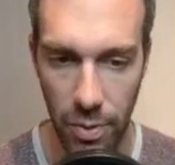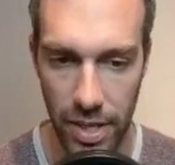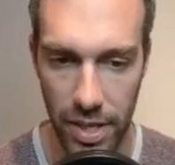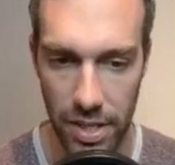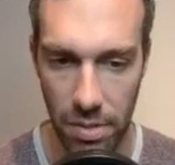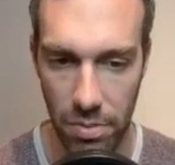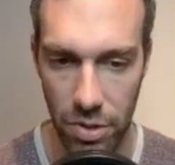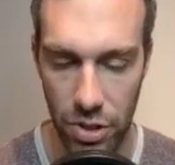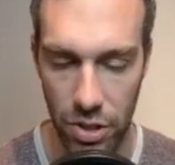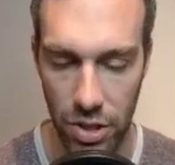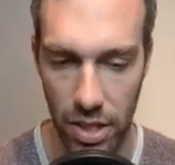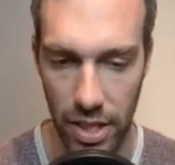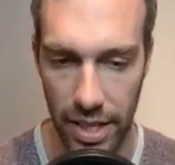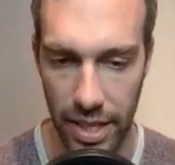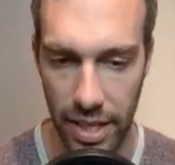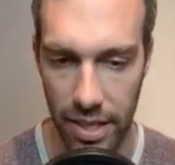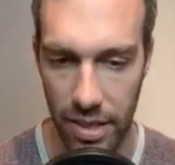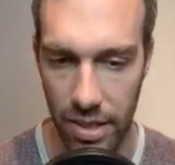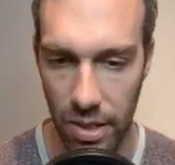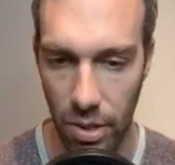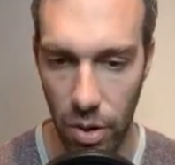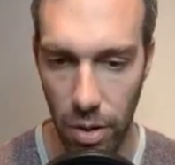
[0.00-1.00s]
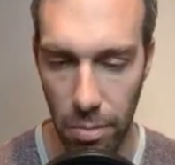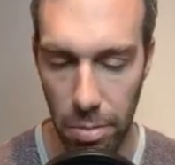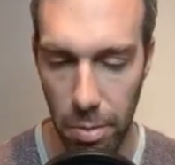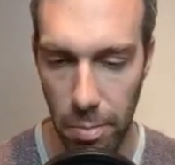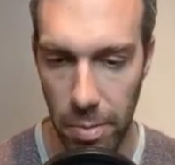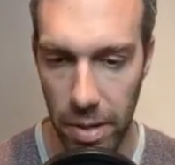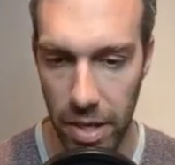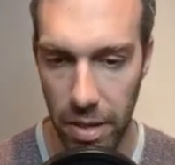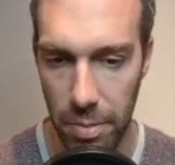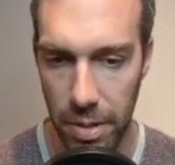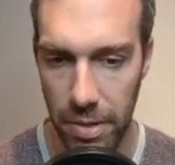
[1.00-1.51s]
I'm just going to like load up a
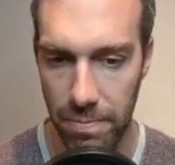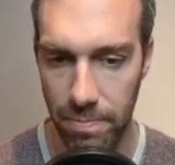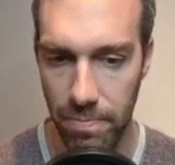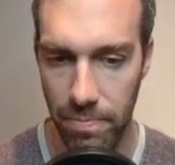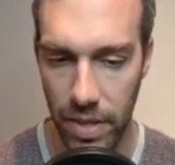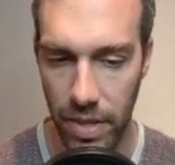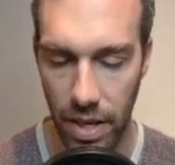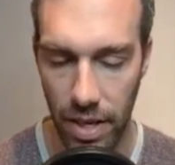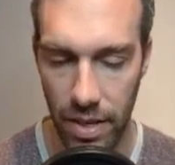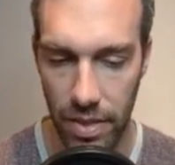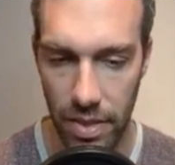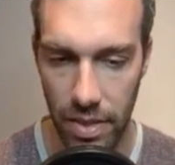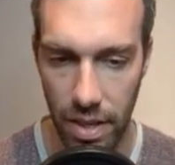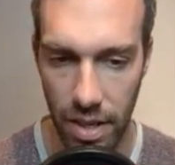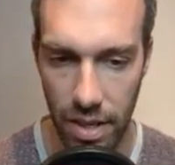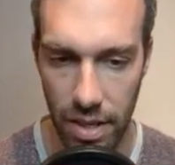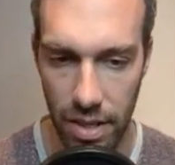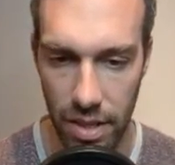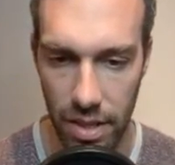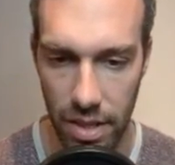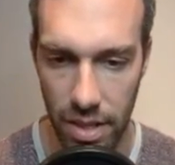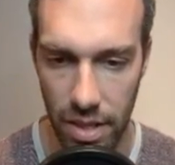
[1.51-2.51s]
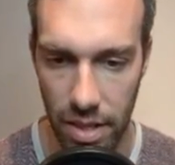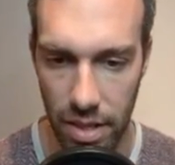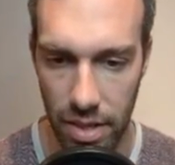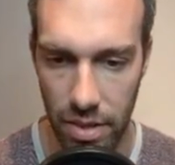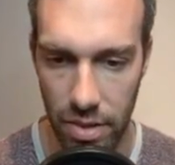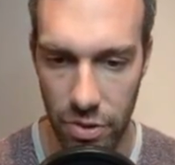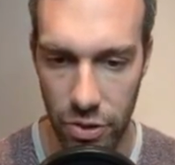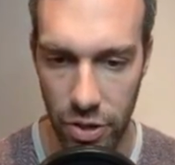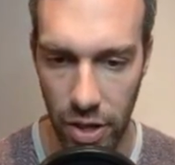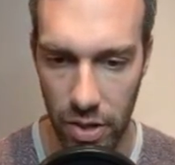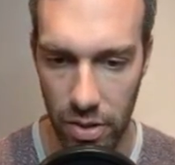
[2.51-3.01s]
bit of it on the
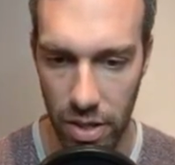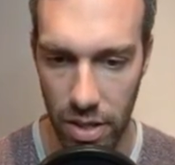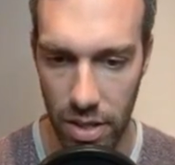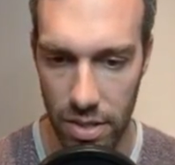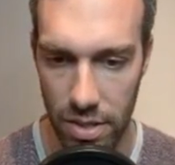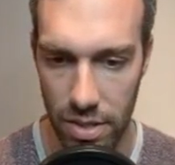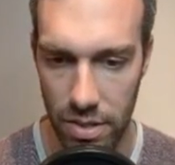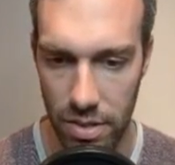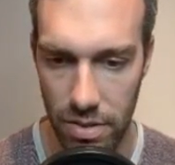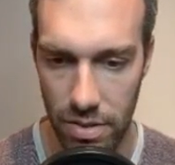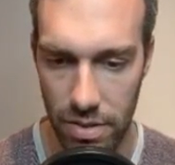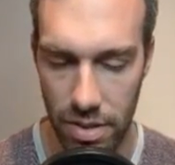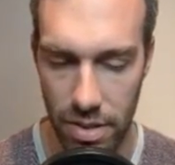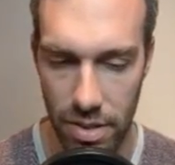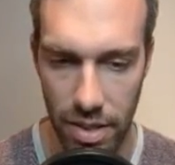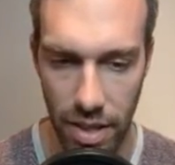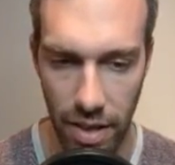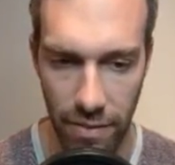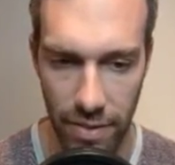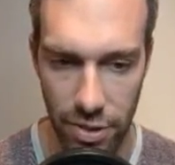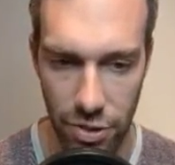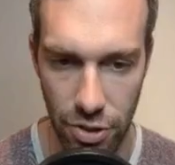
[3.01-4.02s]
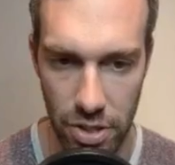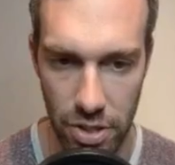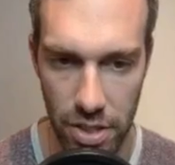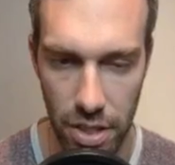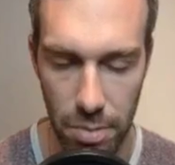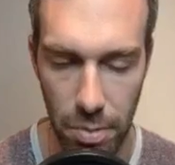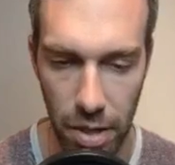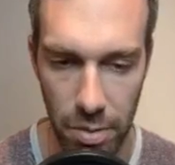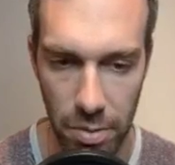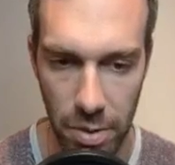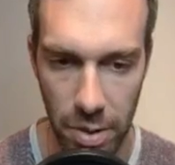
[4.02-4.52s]
Shadow Claws and eventually
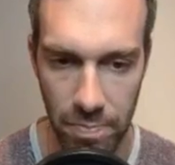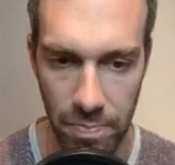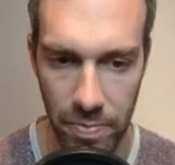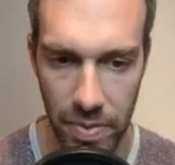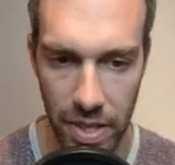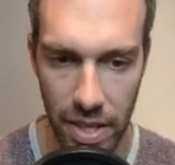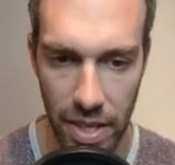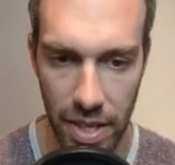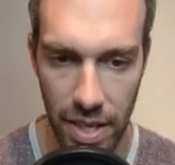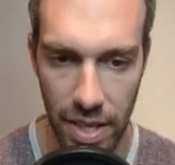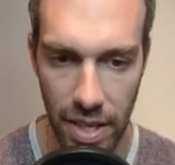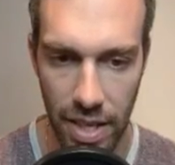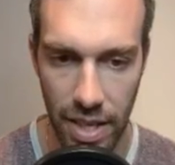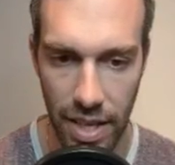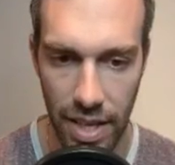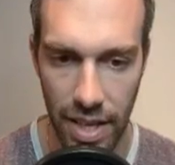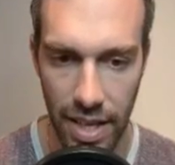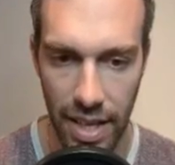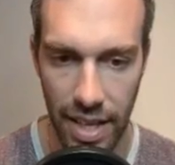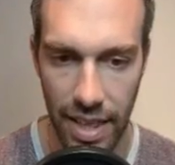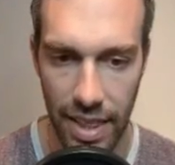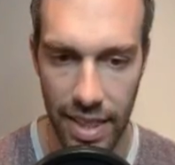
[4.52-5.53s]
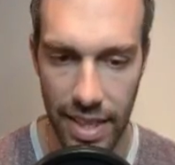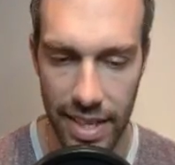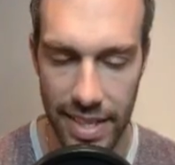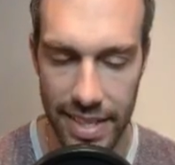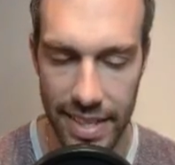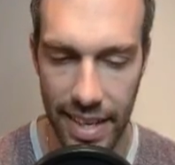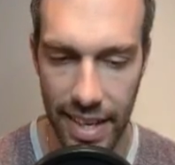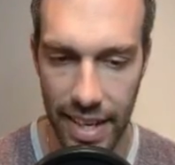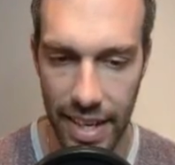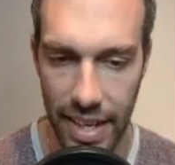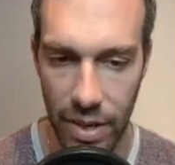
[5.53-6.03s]
seed bomb them. They
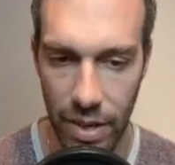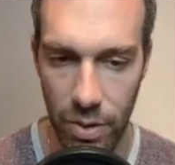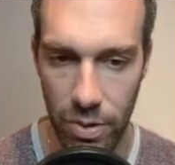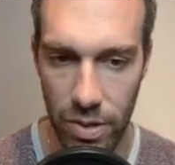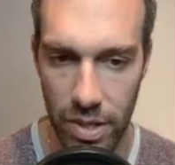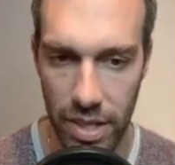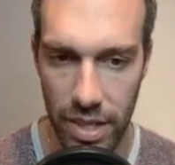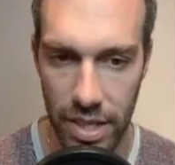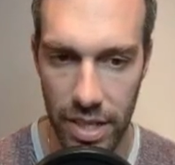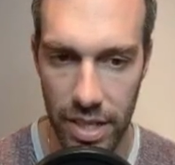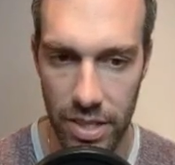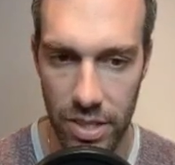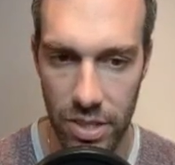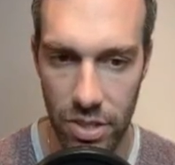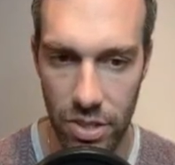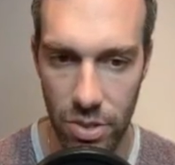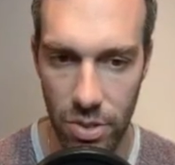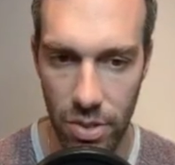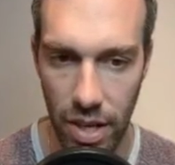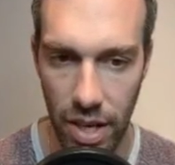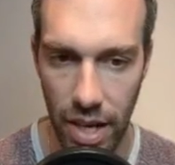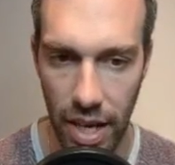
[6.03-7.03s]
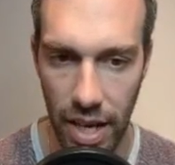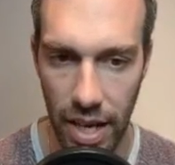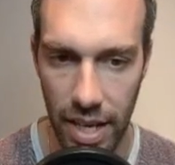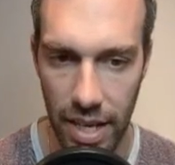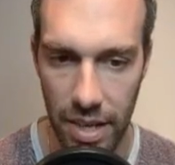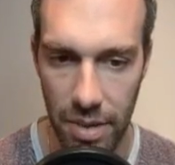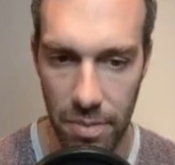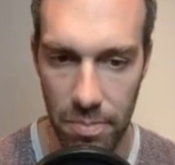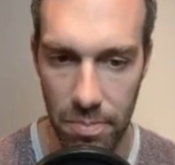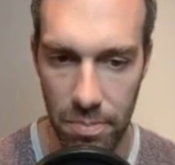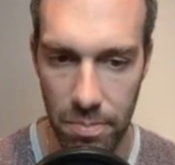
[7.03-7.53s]
get out into
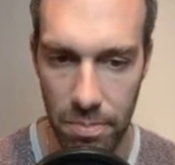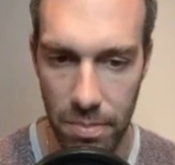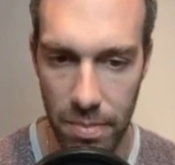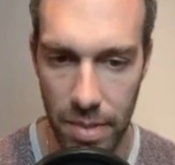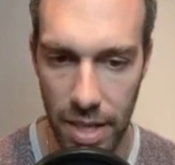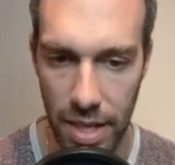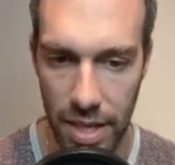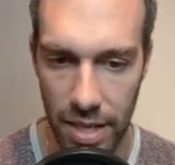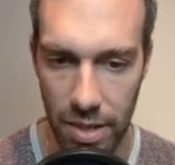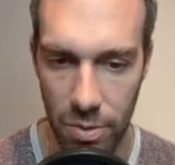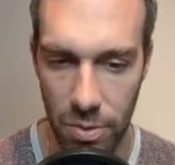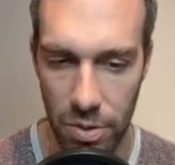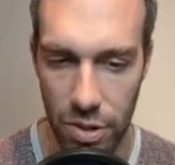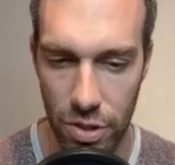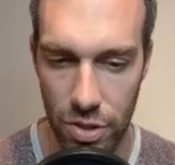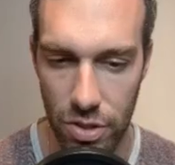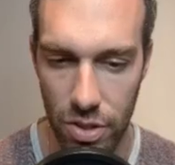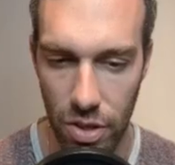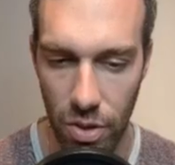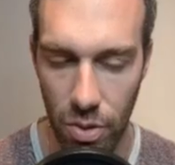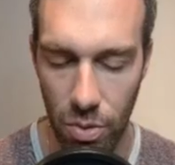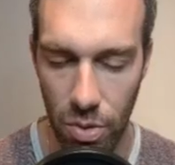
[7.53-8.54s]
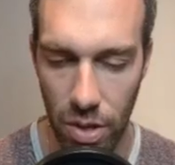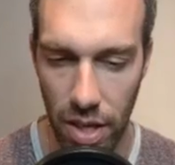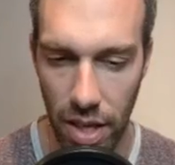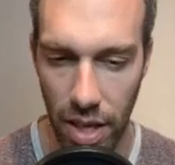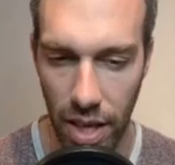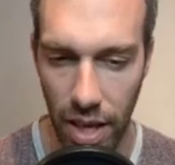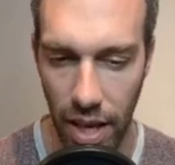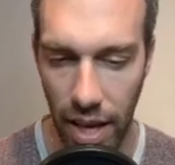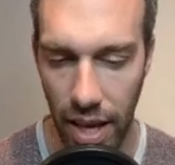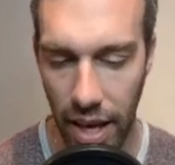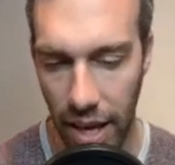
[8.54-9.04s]
a muck, which is
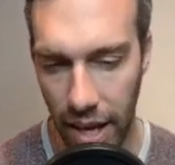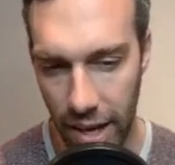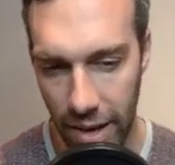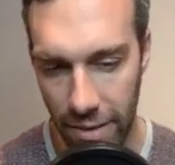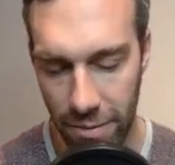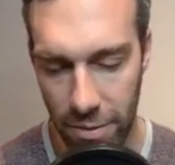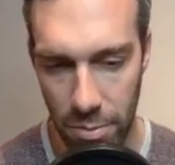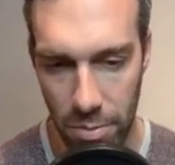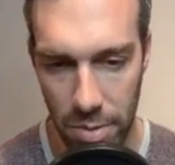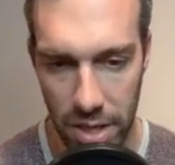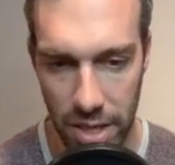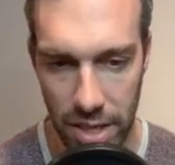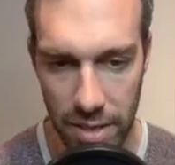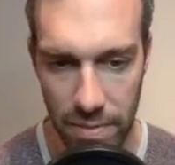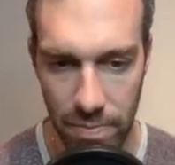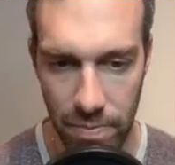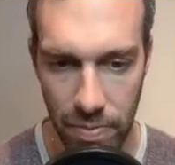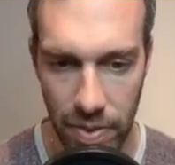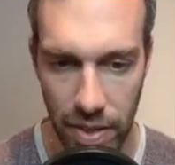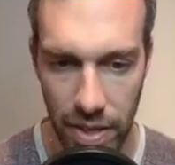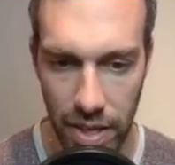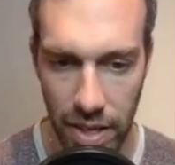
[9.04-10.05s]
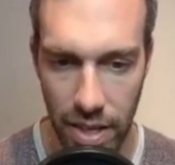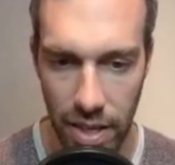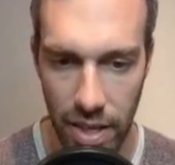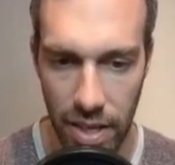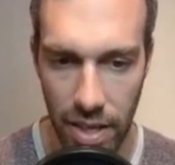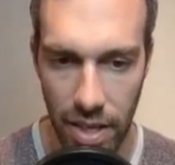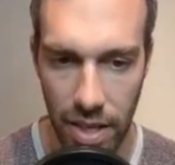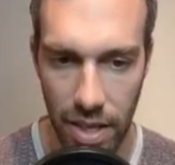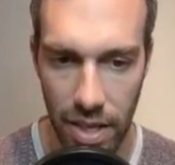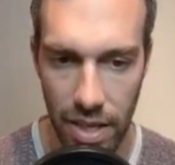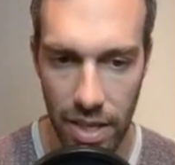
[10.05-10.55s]
okay for me
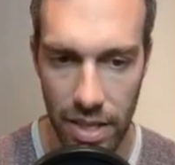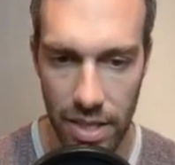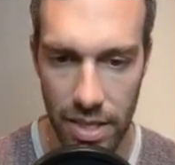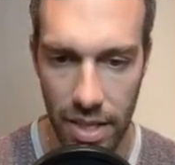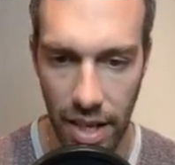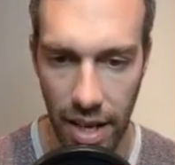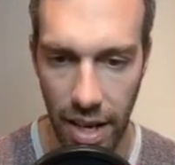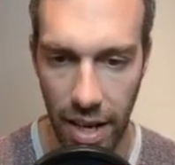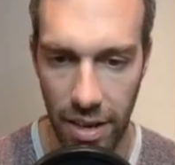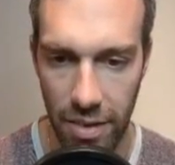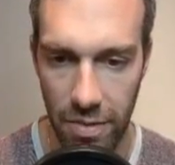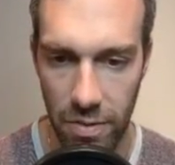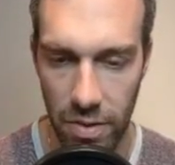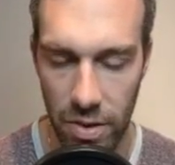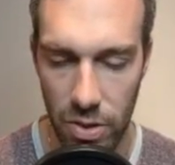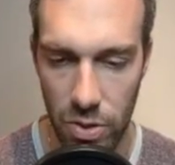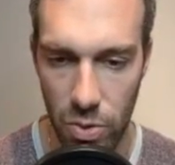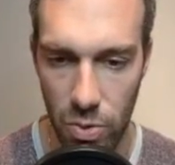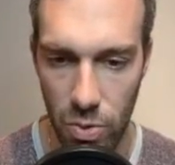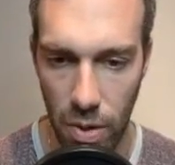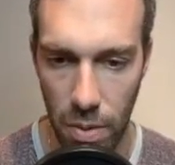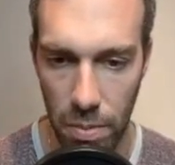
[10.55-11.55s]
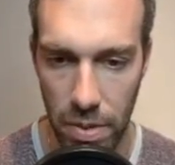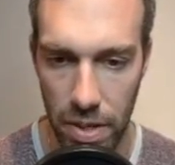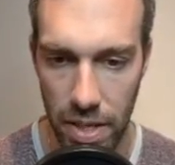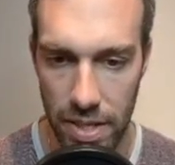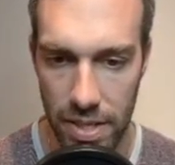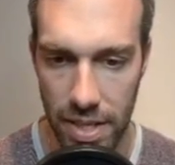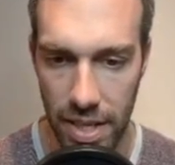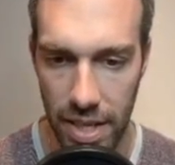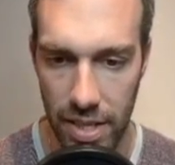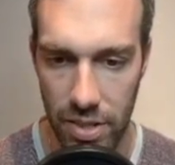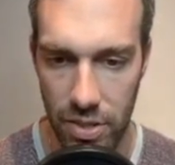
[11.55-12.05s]
because I have Swampert as
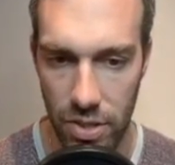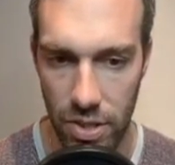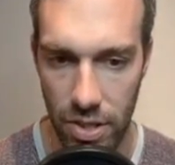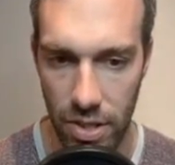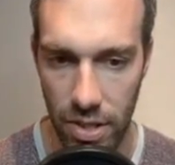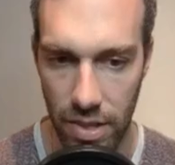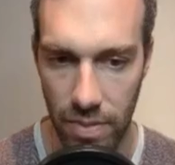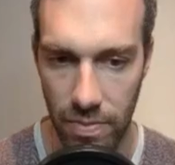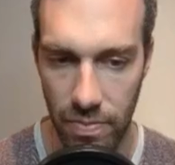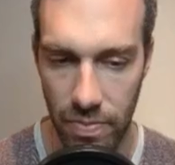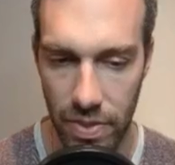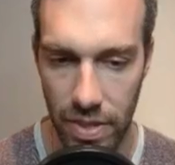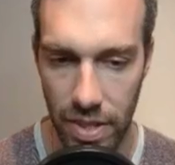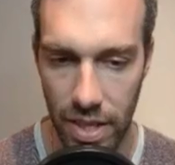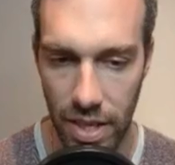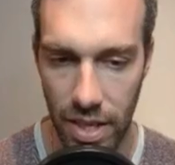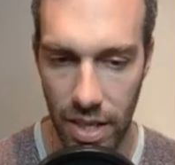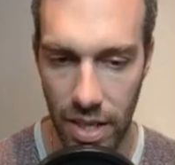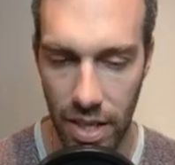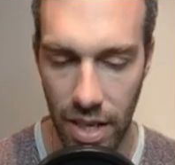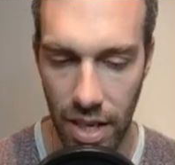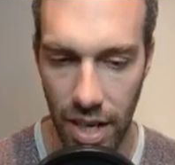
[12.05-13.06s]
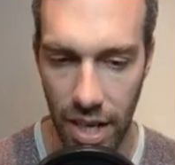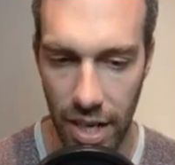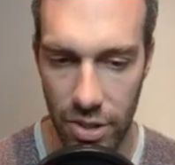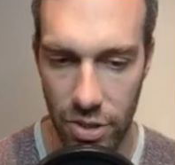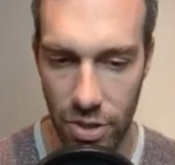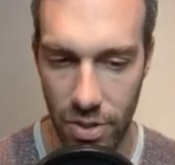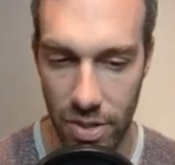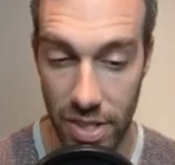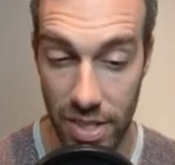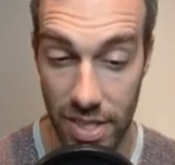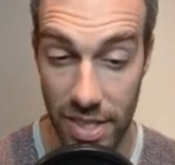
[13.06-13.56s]
an answer.
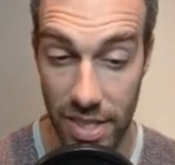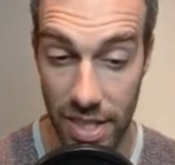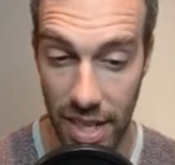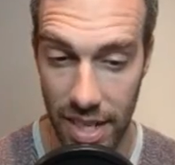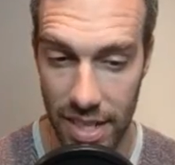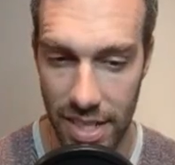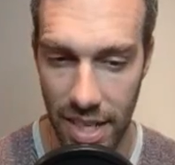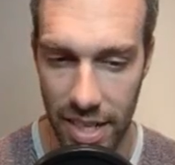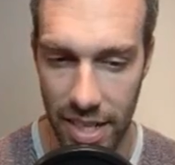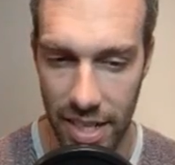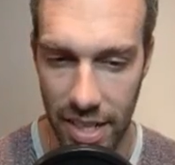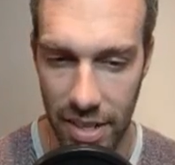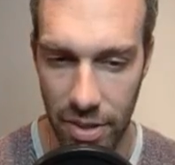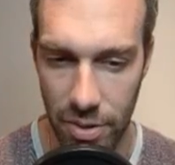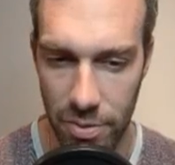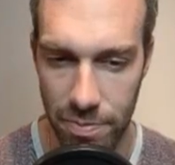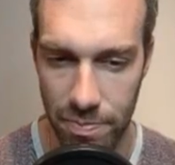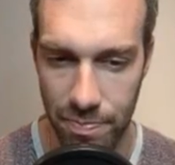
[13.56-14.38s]
Hydro does not take it out.